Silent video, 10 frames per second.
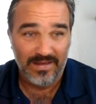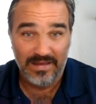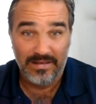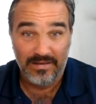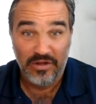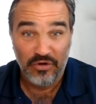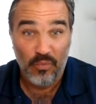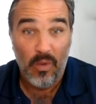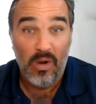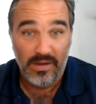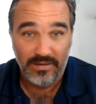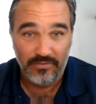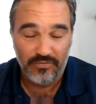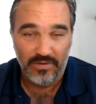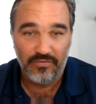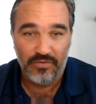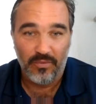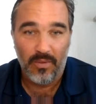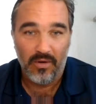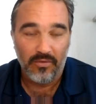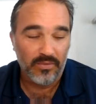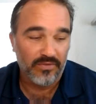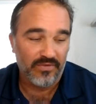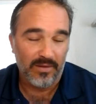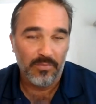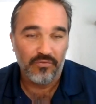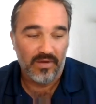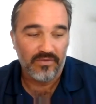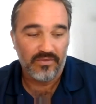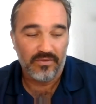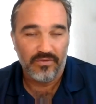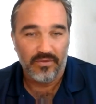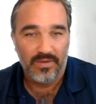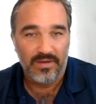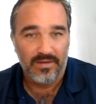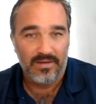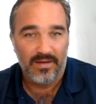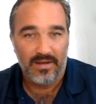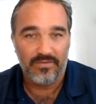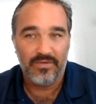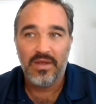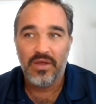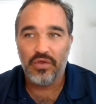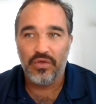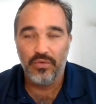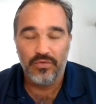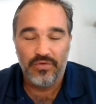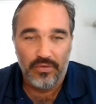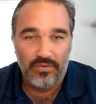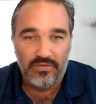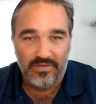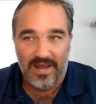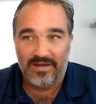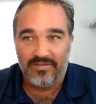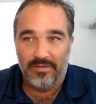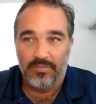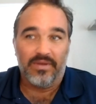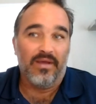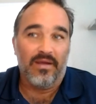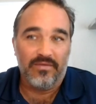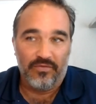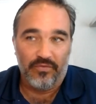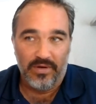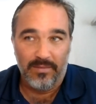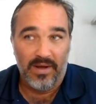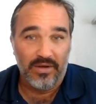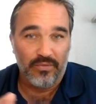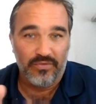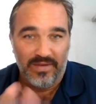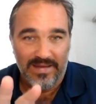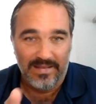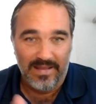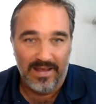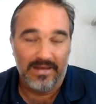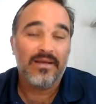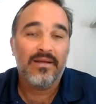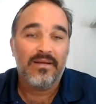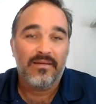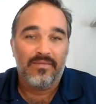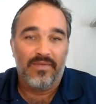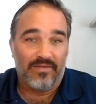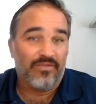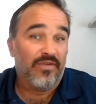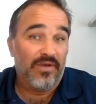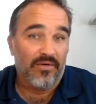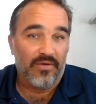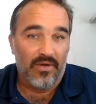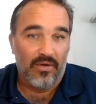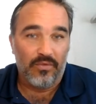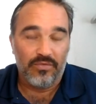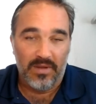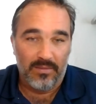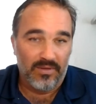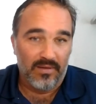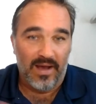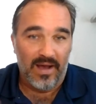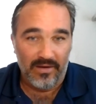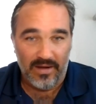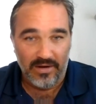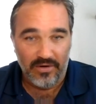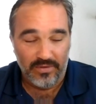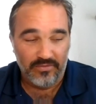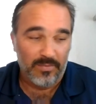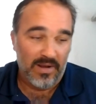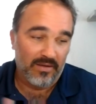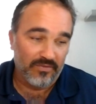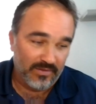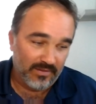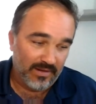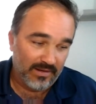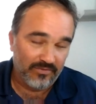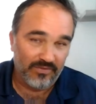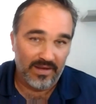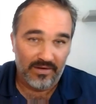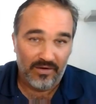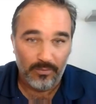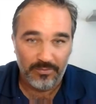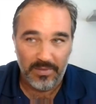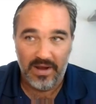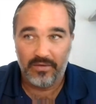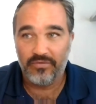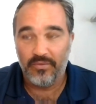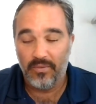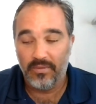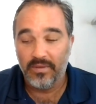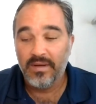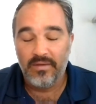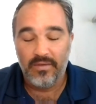in year one if you are a real estate professional. So it has huge tax implications for anybody who's in that scenario with maybe a high earning spouse and a stay-at-home spouse or